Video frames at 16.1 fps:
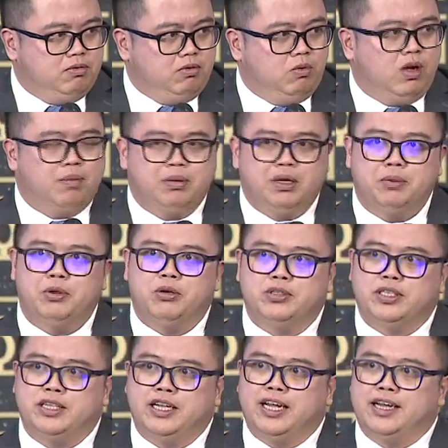well,
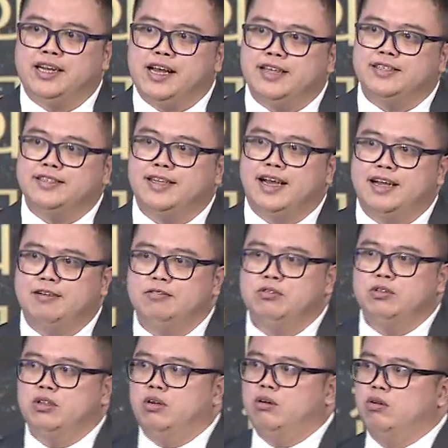PBOC, they announced that,
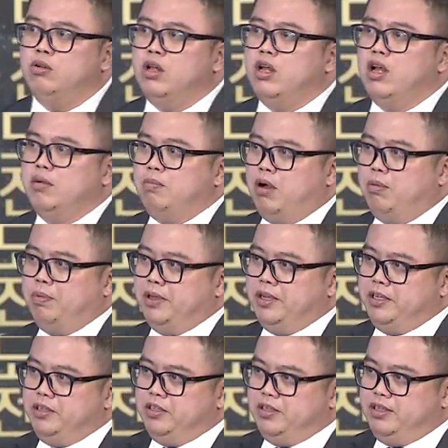you know, probably